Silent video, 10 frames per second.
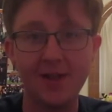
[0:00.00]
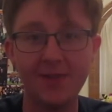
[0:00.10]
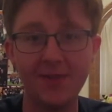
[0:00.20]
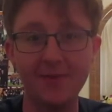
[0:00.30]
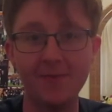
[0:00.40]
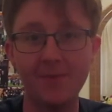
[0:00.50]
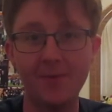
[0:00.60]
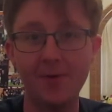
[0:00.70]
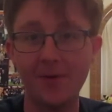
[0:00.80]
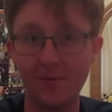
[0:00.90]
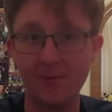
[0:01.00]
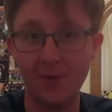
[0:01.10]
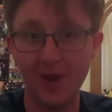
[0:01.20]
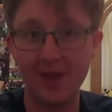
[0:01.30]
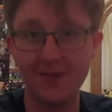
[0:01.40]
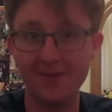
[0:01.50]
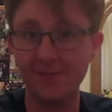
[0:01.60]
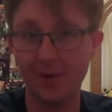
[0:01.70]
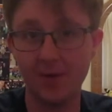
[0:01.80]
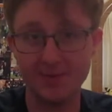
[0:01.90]
The raids
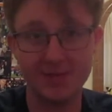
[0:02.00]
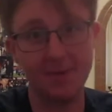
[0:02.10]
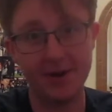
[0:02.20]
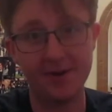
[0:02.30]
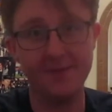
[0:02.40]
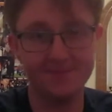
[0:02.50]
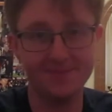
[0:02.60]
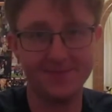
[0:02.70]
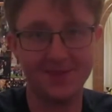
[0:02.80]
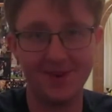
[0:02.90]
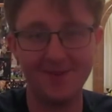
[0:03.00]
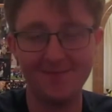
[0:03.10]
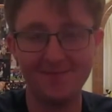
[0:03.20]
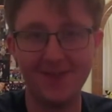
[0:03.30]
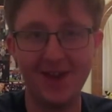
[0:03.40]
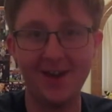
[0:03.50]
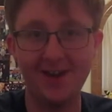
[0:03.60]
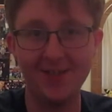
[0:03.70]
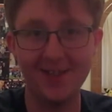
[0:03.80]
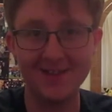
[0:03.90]
were obviously better. You know, we had
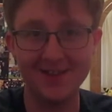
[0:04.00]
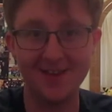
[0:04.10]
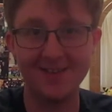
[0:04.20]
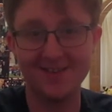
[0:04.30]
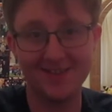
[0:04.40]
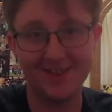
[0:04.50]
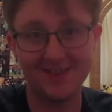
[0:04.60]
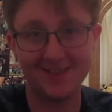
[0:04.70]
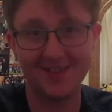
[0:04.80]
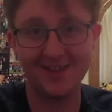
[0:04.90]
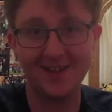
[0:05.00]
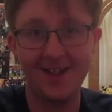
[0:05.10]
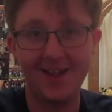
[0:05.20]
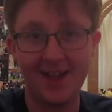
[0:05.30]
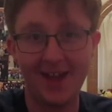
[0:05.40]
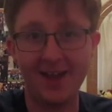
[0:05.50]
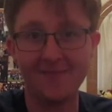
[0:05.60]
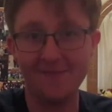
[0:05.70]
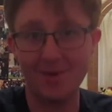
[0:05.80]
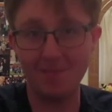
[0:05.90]
all legendaries, that's the thing.
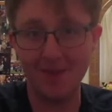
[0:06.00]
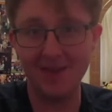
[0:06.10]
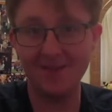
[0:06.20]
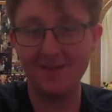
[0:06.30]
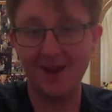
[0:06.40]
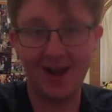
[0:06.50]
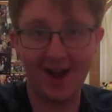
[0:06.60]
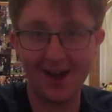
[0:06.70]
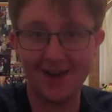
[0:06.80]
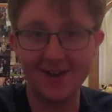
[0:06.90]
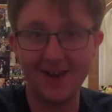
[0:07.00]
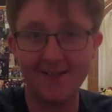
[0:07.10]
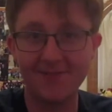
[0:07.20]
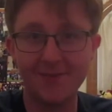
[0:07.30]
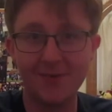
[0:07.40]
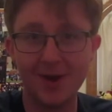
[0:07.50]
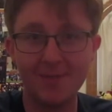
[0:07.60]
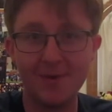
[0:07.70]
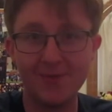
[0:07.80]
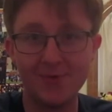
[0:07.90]
And for me, I didn't have to worry
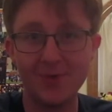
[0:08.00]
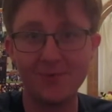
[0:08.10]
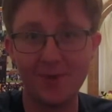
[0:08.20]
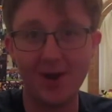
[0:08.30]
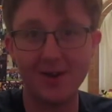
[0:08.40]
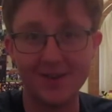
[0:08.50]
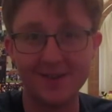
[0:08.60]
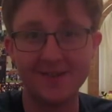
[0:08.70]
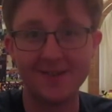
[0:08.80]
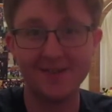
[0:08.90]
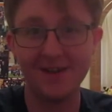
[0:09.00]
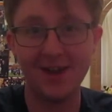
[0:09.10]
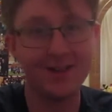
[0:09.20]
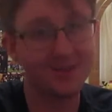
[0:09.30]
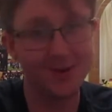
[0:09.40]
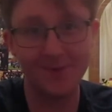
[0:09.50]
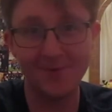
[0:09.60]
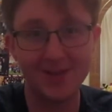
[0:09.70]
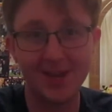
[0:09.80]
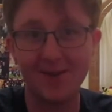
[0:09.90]
about doing rockets. I don't
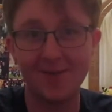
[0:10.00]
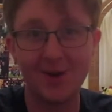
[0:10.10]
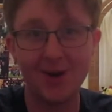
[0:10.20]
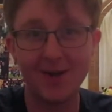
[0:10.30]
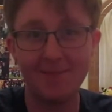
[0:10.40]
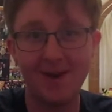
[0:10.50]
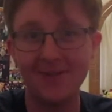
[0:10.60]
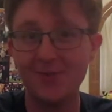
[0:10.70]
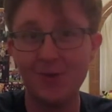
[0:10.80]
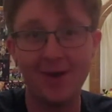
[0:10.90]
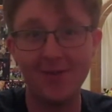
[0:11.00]
really care for rocket battles. You all